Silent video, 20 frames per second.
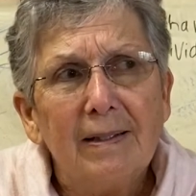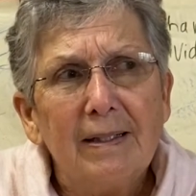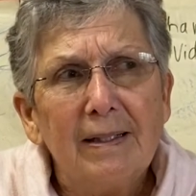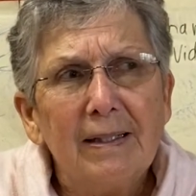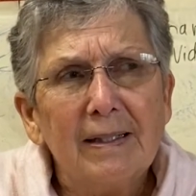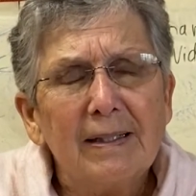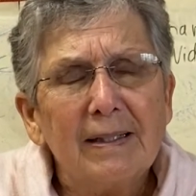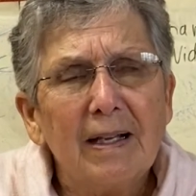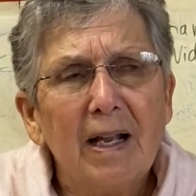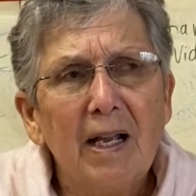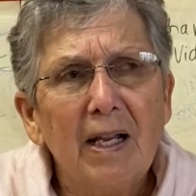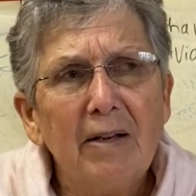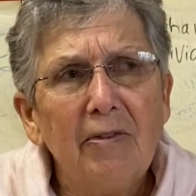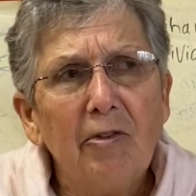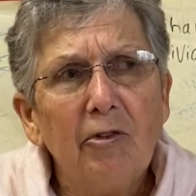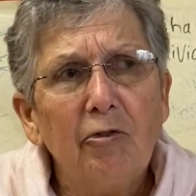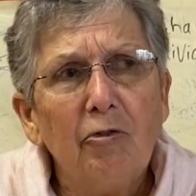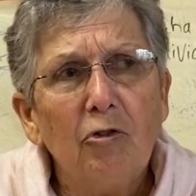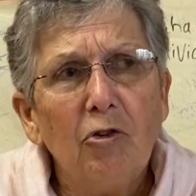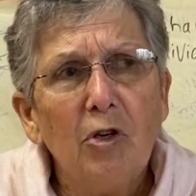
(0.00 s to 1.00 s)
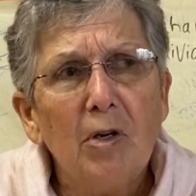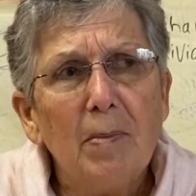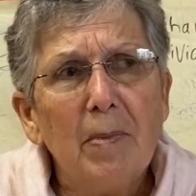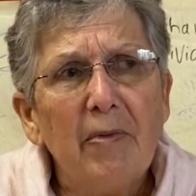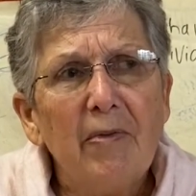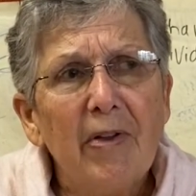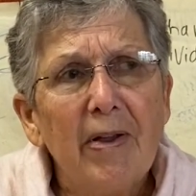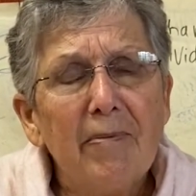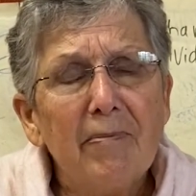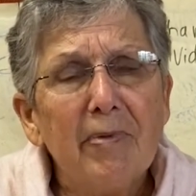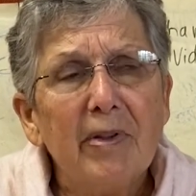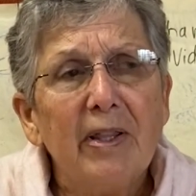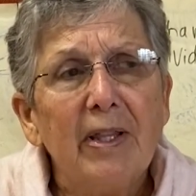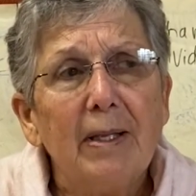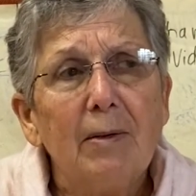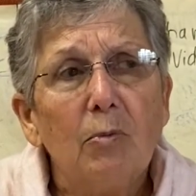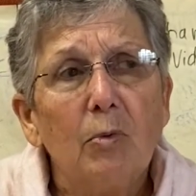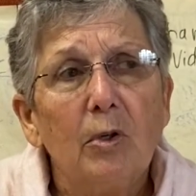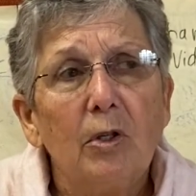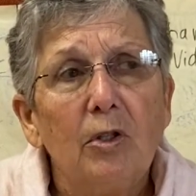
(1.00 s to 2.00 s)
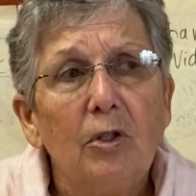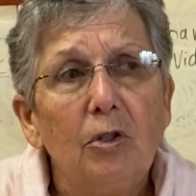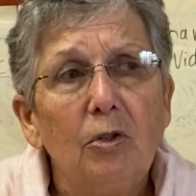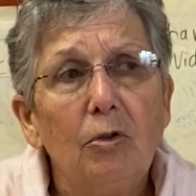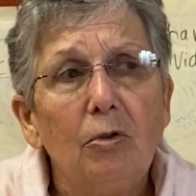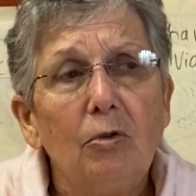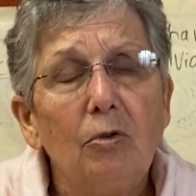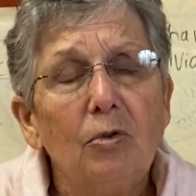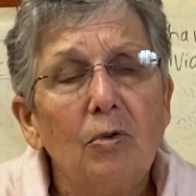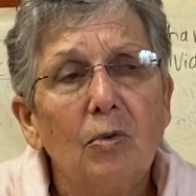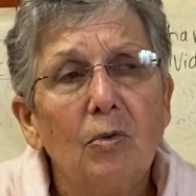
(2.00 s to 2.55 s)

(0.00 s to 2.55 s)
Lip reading: It's kind of a form of empathy where you